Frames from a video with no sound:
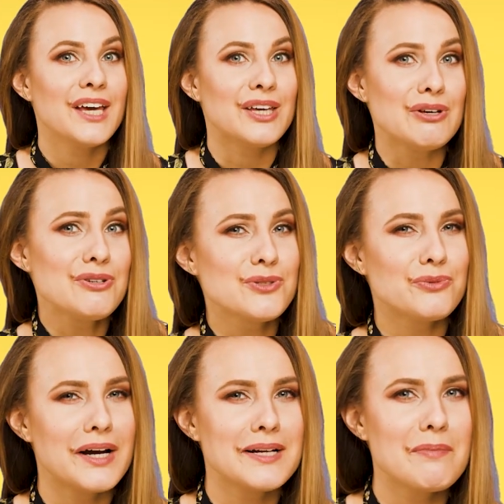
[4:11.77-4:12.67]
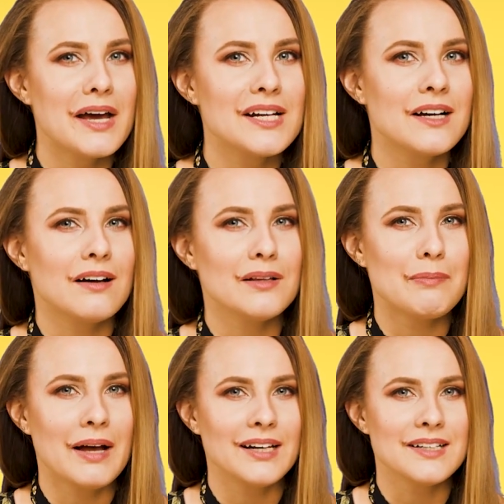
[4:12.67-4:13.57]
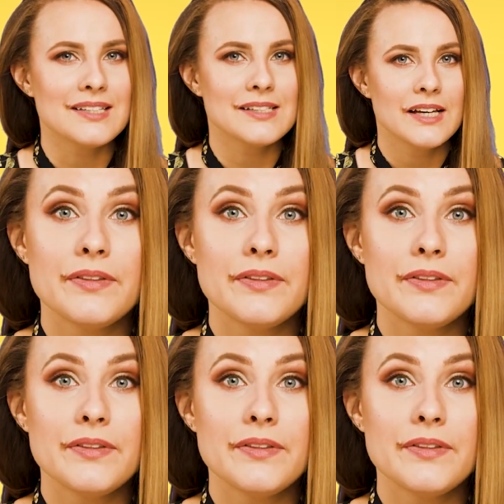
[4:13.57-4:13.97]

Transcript: Use ready-made color palettes.